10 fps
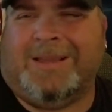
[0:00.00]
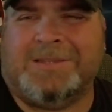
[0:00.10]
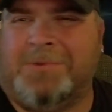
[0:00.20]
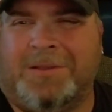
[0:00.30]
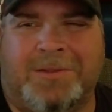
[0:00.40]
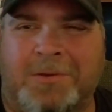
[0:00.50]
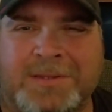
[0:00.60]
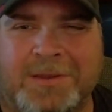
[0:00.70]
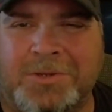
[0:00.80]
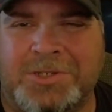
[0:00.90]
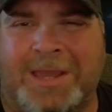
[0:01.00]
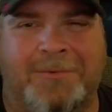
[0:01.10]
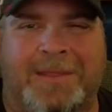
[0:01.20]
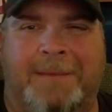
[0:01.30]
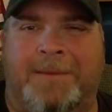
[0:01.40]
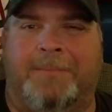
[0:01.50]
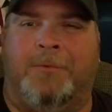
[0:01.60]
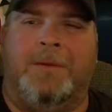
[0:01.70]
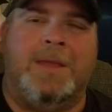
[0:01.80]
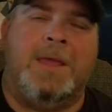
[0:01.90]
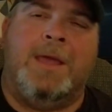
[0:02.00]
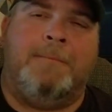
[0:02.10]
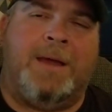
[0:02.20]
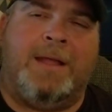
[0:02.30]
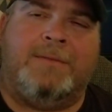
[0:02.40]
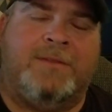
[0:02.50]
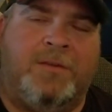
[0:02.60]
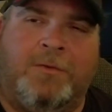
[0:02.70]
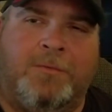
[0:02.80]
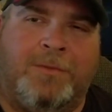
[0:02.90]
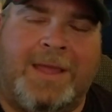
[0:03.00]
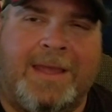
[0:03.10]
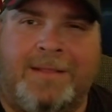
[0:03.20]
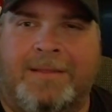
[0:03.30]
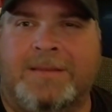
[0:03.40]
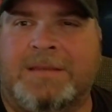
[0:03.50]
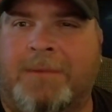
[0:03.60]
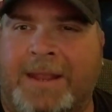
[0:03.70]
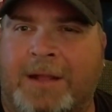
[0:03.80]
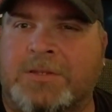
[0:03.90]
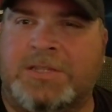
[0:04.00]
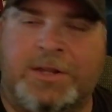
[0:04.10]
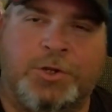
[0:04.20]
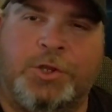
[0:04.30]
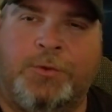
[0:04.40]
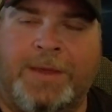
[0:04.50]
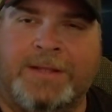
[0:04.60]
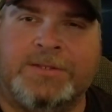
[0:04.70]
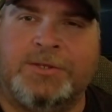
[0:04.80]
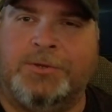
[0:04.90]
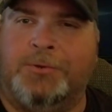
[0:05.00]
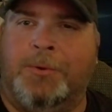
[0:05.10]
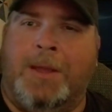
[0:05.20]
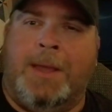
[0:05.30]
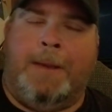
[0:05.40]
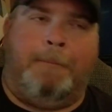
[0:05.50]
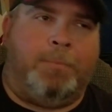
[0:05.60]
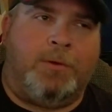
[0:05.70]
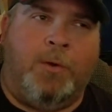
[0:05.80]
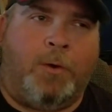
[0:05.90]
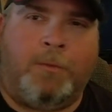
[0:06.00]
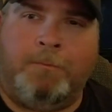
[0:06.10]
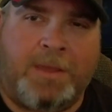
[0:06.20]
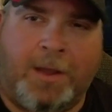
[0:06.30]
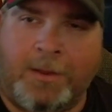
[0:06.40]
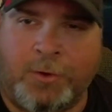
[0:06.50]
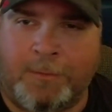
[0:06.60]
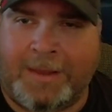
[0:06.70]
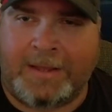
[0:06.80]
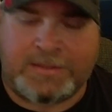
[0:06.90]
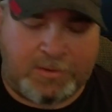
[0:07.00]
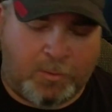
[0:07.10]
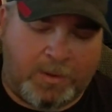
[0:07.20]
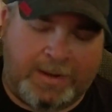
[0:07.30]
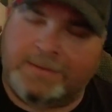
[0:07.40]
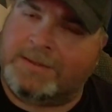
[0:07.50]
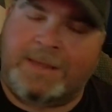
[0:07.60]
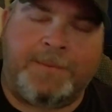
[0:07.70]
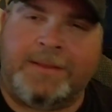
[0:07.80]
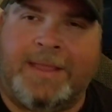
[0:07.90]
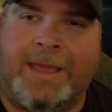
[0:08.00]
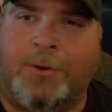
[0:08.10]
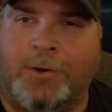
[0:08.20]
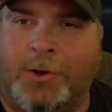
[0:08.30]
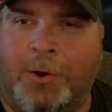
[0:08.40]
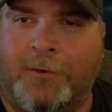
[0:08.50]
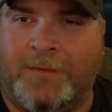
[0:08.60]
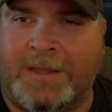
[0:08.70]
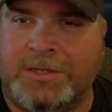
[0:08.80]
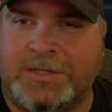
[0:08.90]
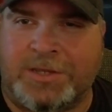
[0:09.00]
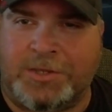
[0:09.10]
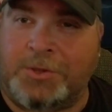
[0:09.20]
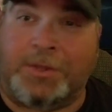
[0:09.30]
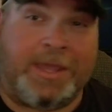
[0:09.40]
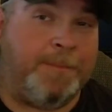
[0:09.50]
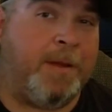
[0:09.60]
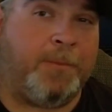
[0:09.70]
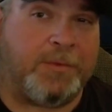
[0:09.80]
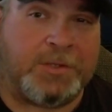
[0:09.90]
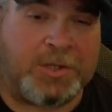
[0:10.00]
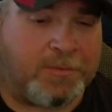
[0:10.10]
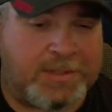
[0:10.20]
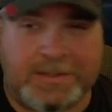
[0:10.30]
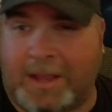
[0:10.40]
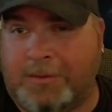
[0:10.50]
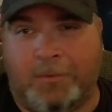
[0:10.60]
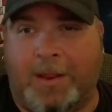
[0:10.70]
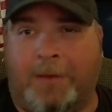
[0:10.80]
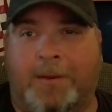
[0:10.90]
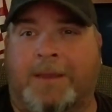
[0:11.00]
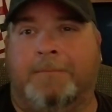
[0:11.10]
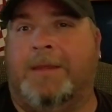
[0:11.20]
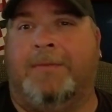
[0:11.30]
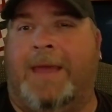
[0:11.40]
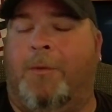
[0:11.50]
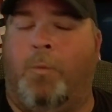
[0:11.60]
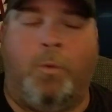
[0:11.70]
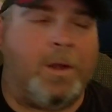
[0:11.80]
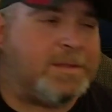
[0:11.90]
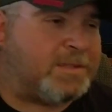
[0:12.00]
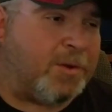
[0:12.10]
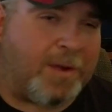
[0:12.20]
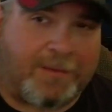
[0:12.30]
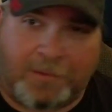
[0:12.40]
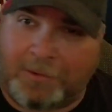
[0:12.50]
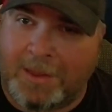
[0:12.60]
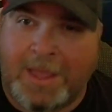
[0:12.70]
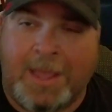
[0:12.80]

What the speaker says: Guess what? Don't associate with that people. But to let somebody else steer you into going beyond your means and going in deep in debt on an RV just so you can keep up with the Joneses, I do not recommend that whatsoever.